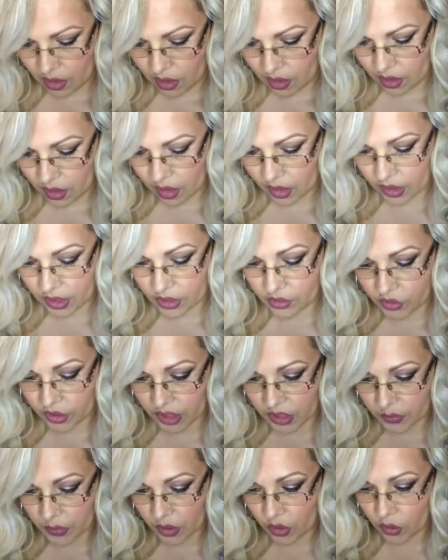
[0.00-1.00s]
our country has
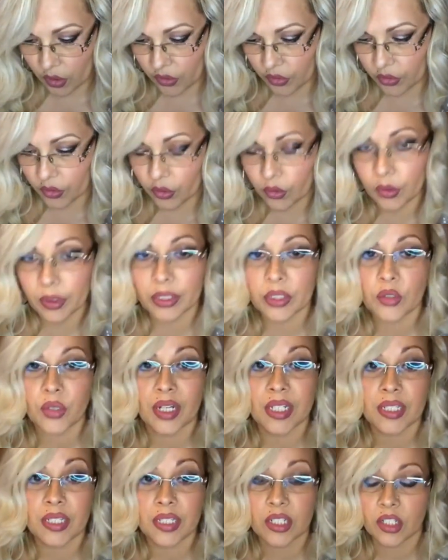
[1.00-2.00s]
been going through a
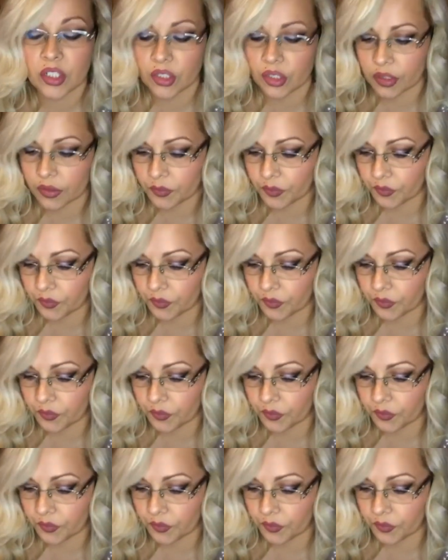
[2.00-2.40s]
transition.